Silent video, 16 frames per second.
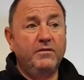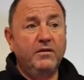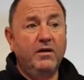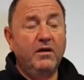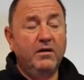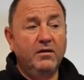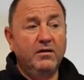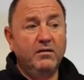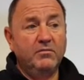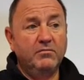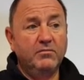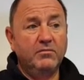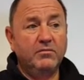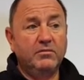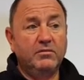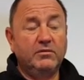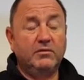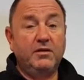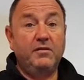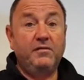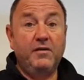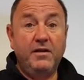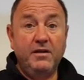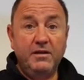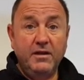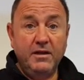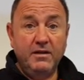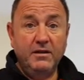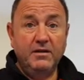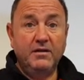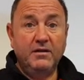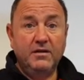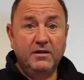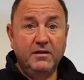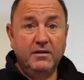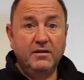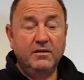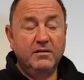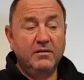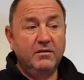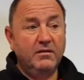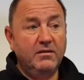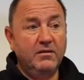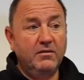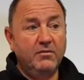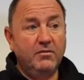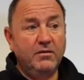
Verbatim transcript: um, defending. You know,